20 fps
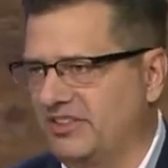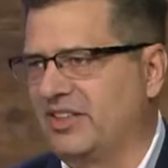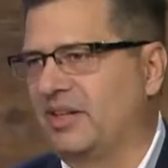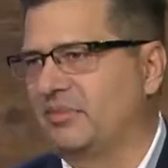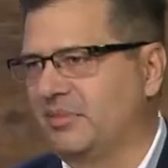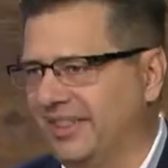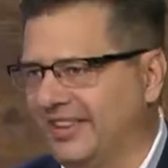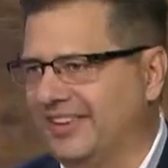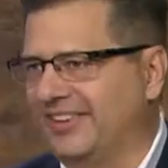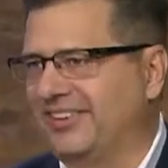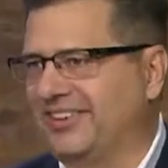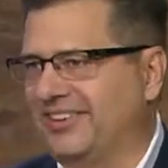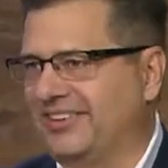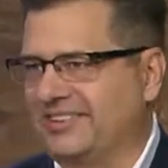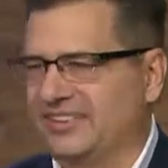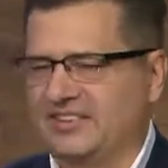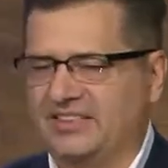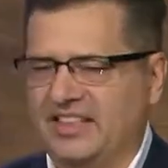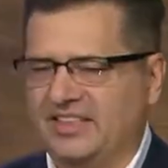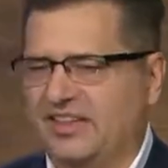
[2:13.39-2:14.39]
So I'm like, you know, he
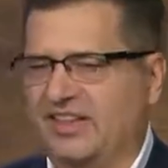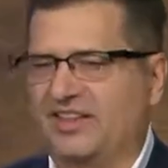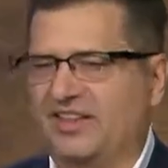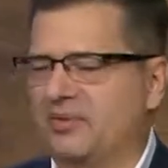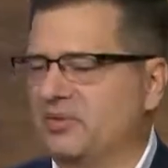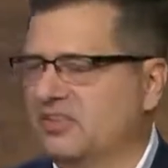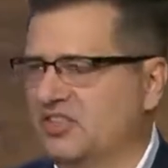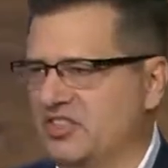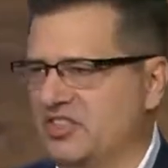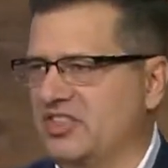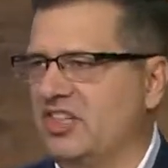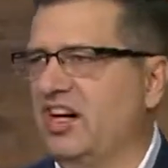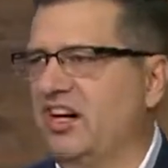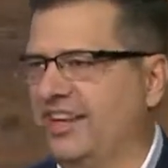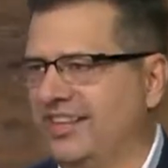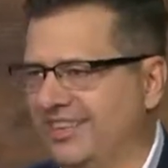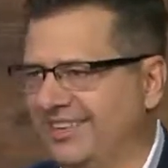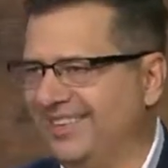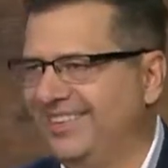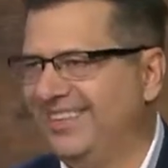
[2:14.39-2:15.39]
said, I think it was a sign,